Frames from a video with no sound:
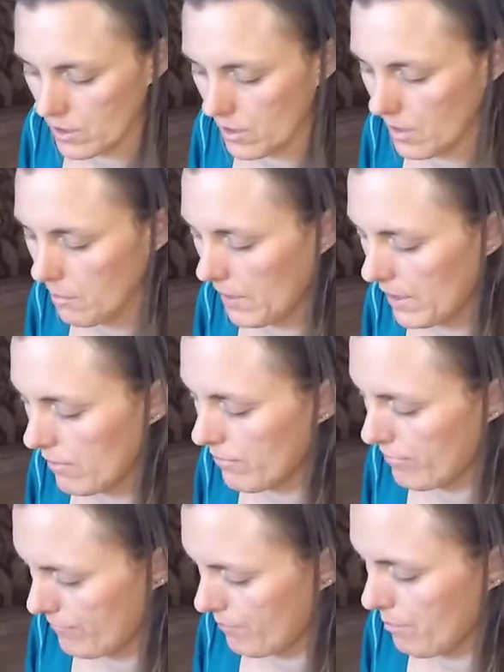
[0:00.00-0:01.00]
It might have
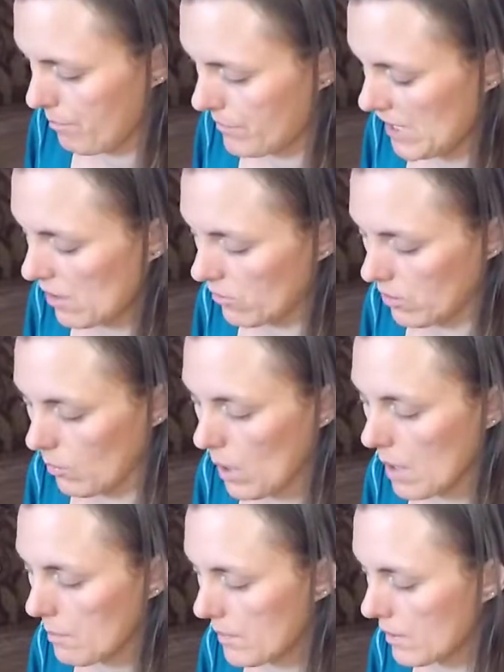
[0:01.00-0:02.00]
tangled you
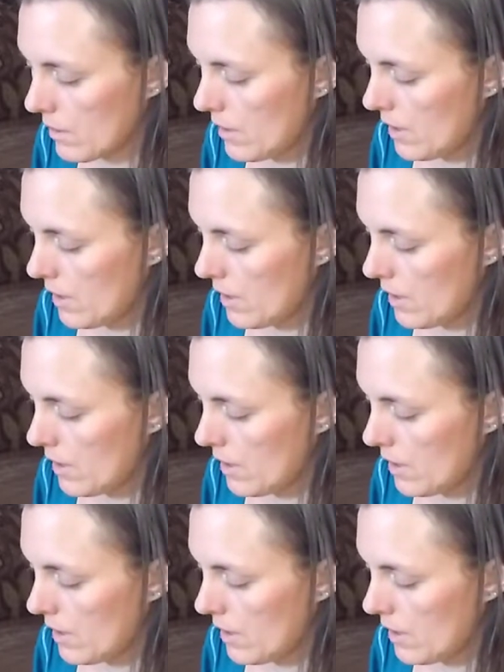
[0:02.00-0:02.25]
up, and